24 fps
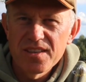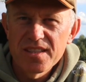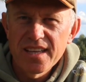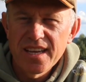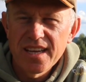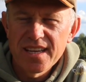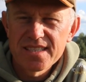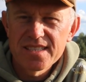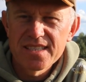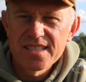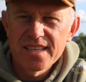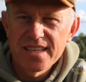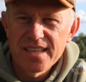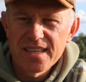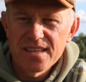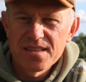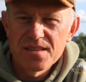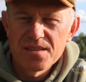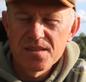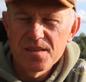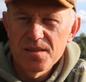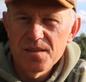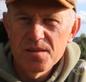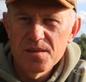that's it.
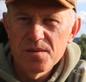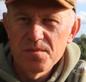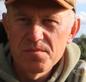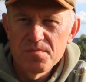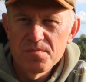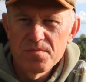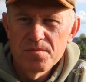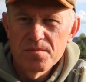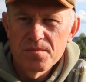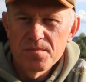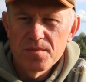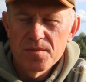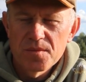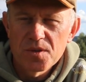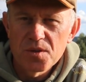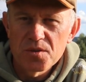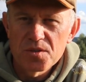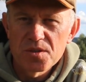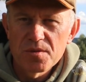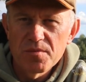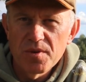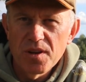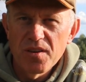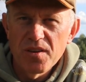We've
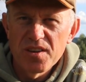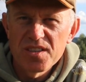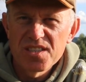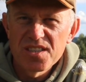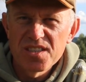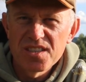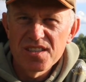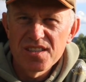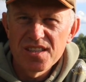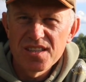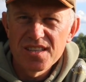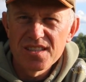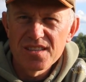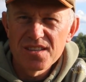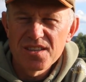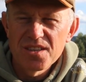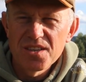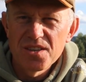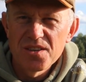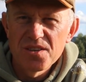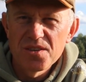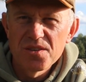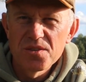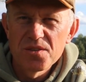got some lights and
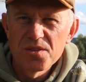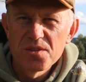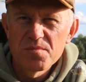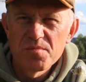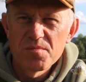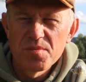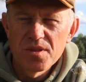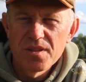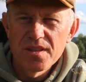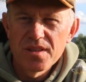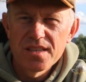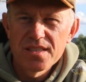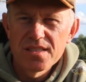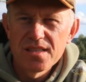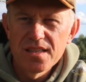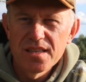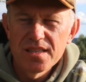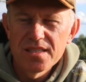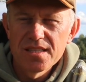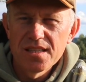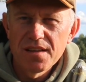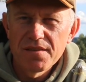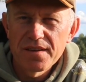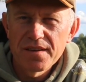curtains, but
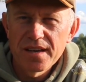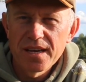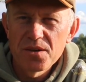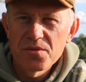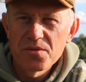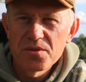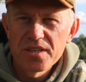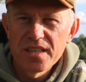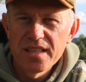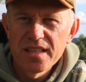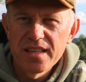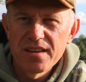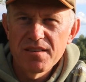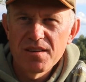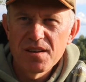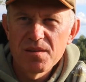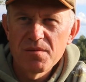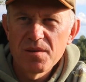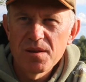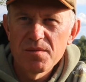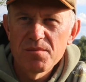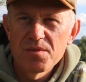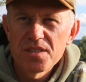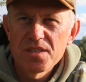there's nothing else in there at the
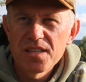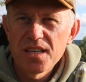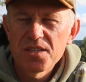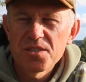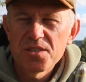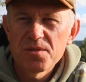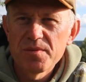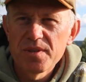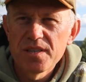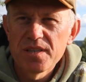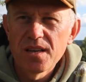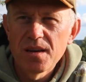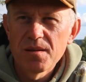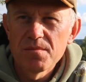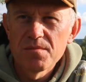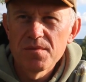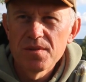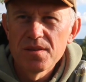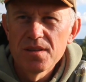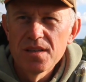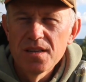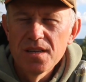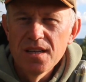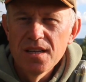moment. So that should be done,
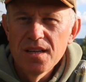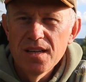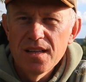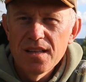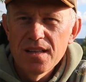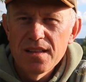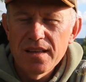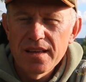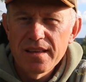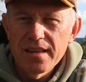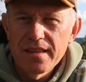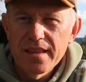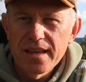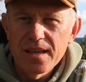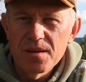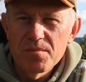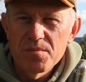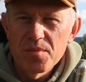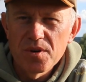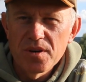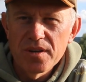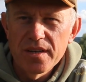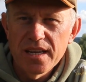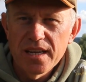they think,
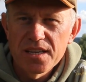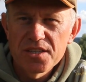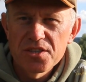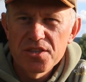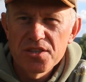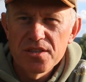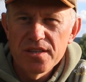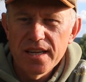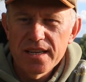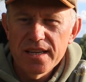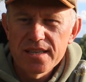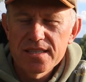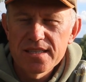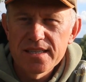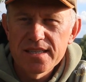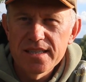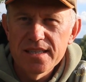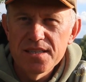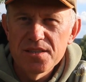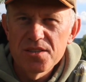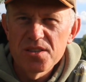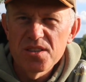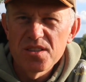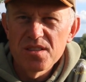by next
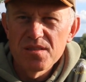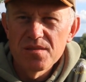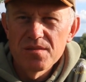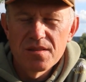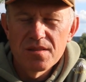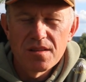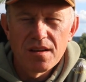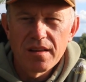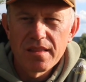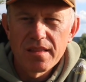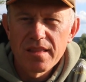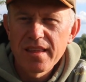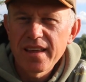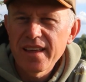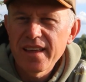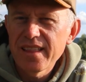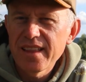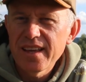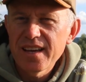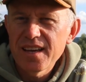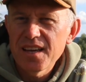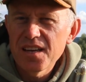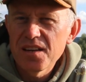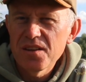season. I think
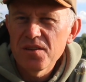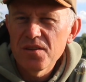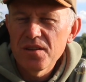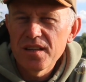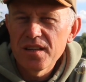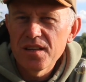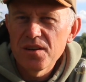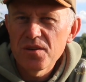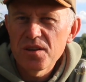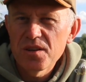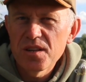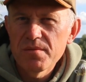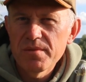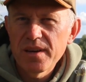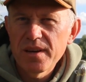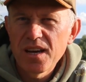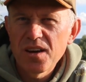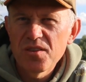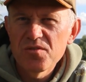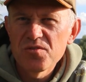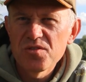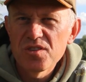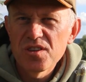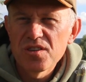they're looking about
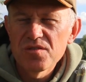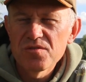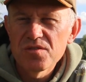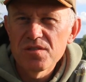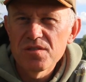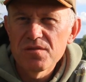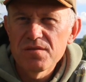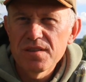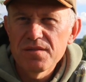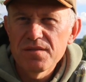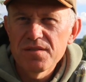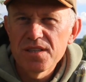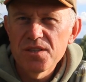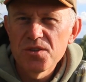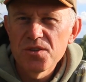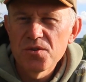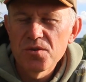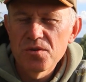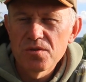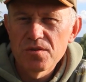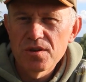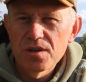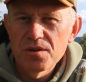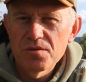150
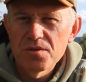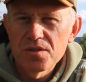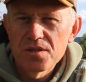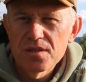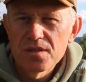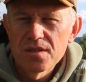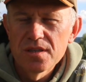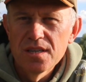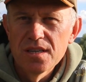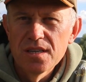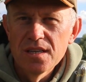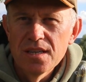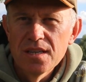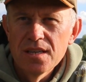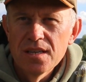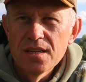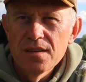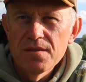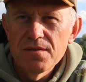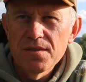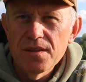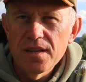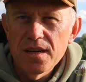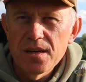euros
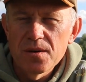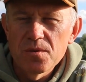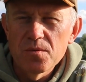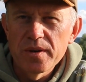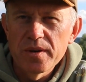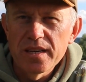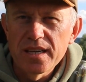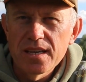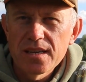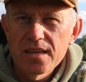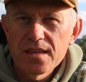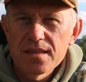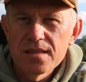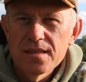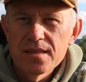for that a week.